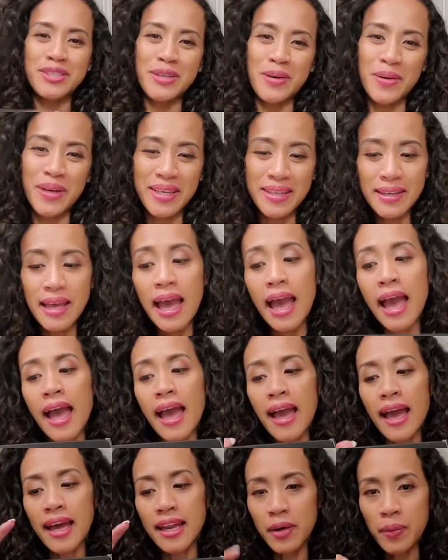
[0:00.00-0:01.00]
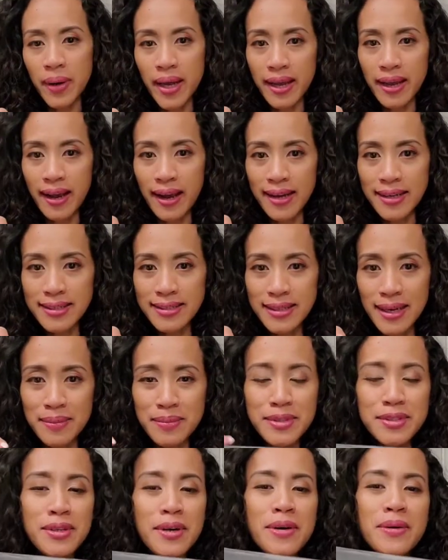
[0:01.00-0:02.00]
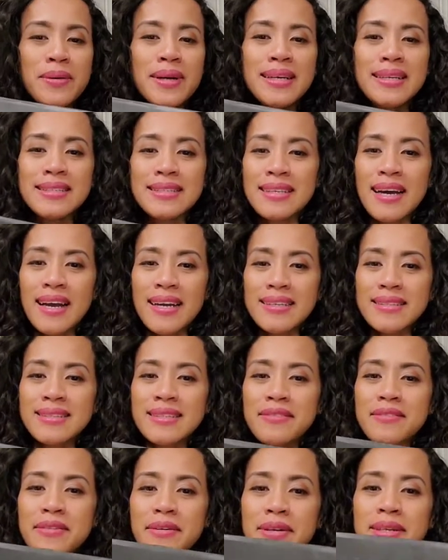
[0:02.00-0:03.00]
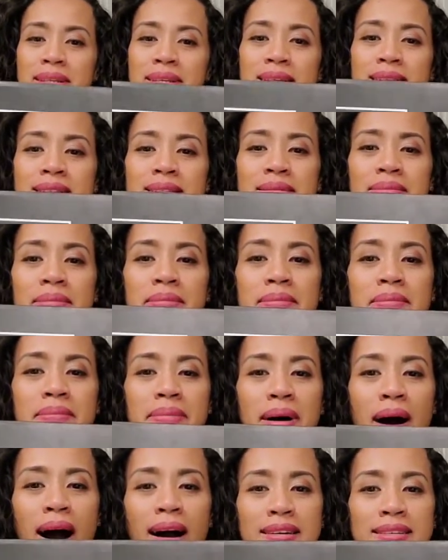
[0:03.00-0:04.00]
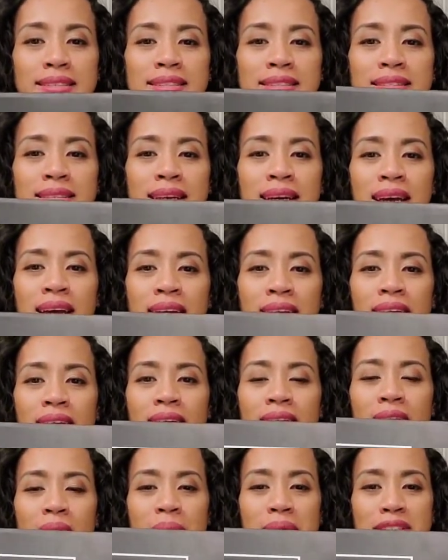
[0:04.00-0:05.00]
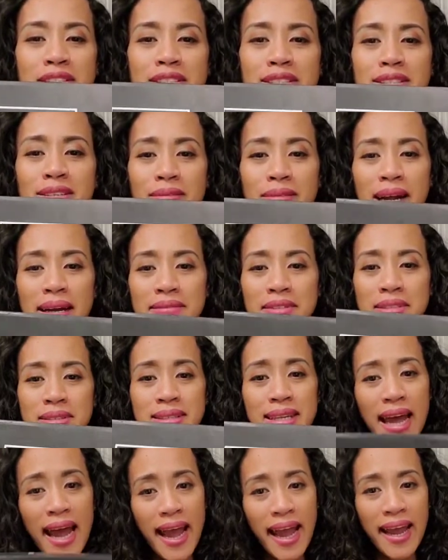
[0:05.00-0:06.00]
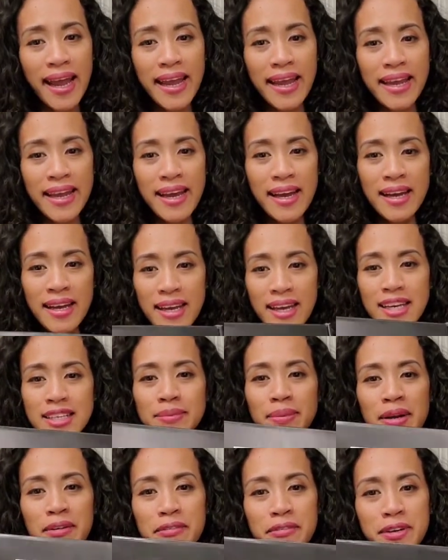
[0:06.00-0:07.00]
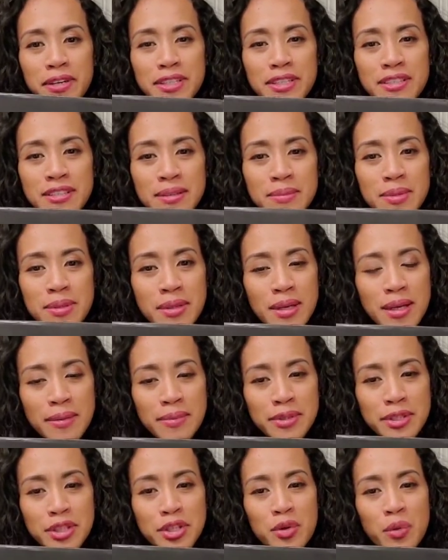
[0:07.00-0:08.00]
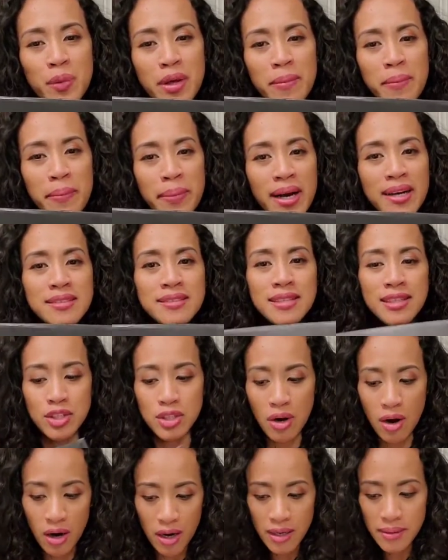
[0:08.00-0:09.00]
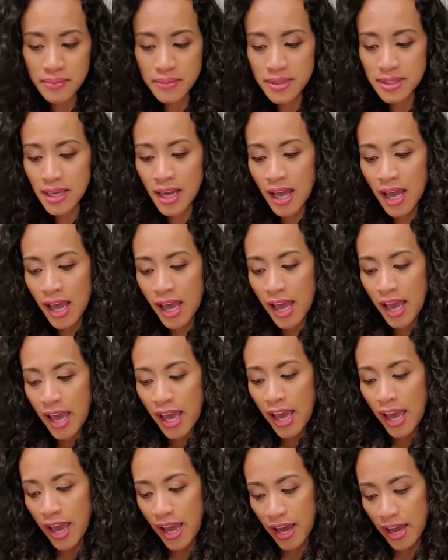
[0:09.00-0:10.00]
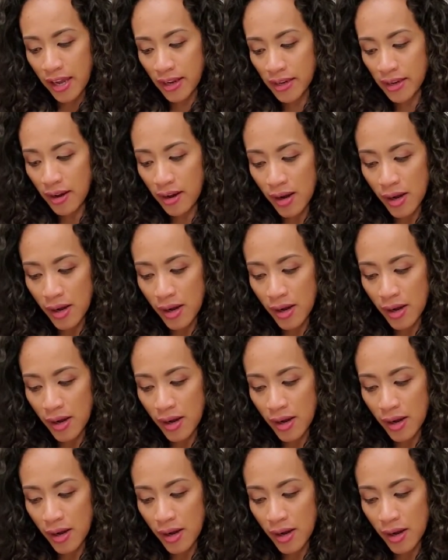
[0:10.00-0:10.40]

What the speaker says: joking. Anyway guys, I'm so excited for this box. It just arrived today. It's my first subscription with Boxycharms, and